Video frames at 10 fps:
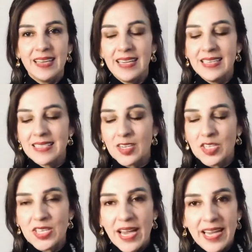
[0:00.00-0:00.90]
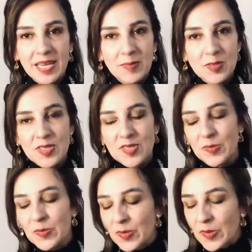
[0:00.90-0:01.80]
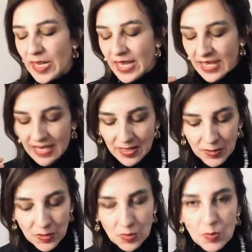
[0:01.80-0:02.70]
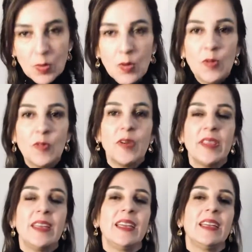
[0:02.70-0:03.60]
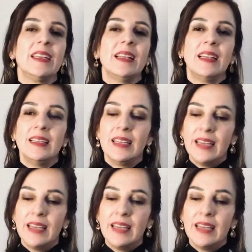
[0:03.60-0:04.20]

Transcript: it's our time to just really, move within